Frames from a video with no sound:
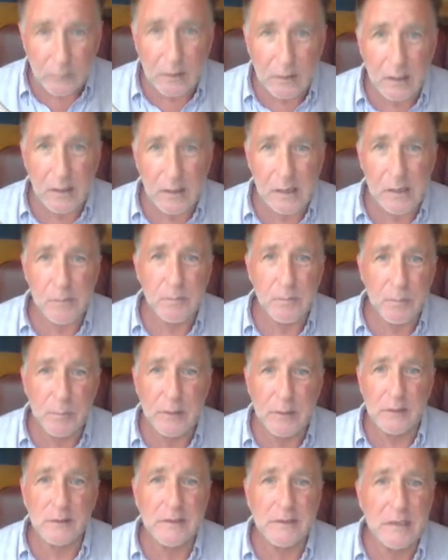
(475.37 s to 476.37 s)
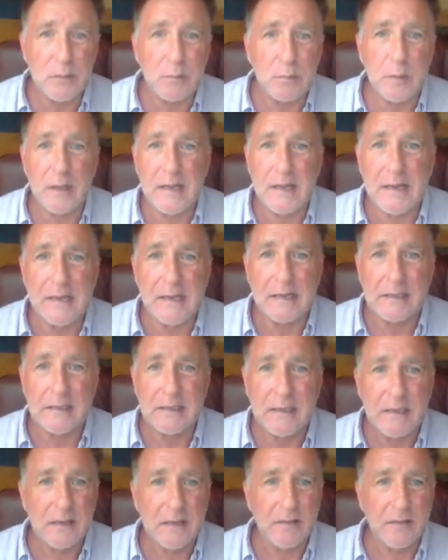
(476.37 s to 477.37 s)
building a plant
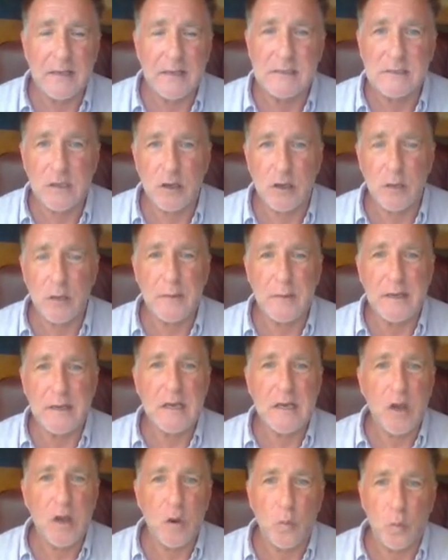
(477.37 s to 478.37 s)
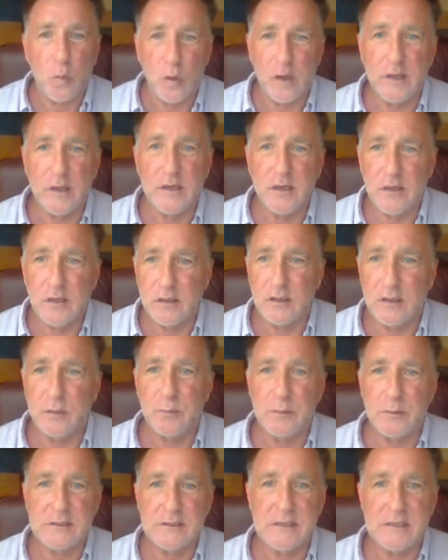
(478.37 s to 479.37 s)
that is going to be
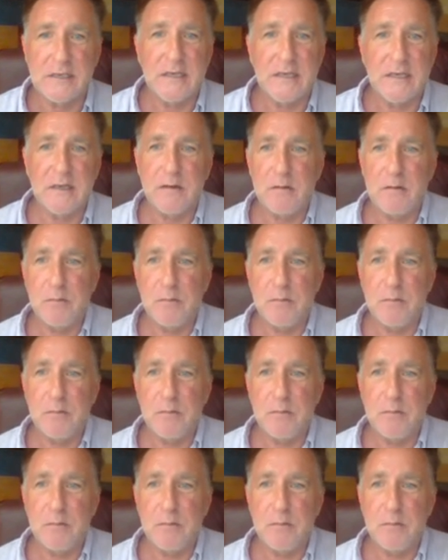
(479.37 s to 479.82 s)
100%